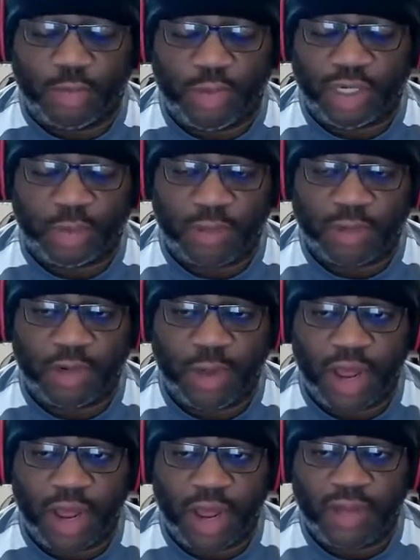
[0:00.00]
just popped into
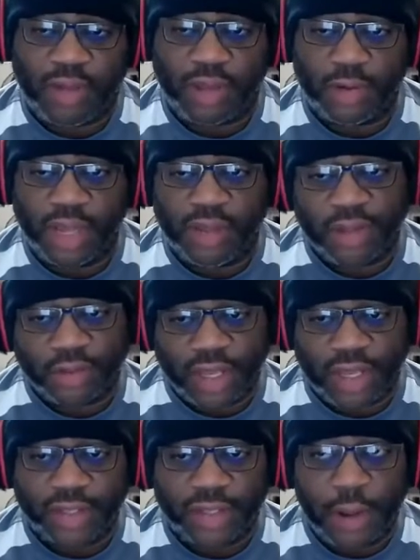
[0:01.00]
my head the other day. The other thing
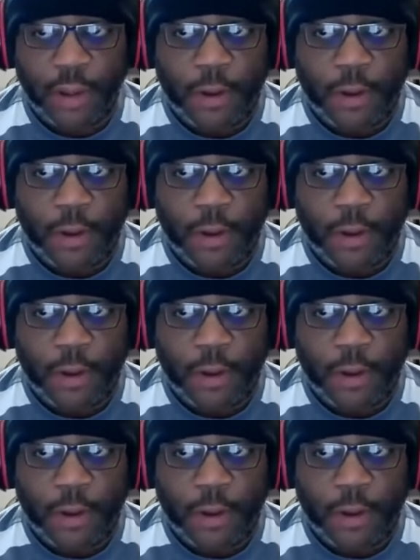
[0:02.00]
is,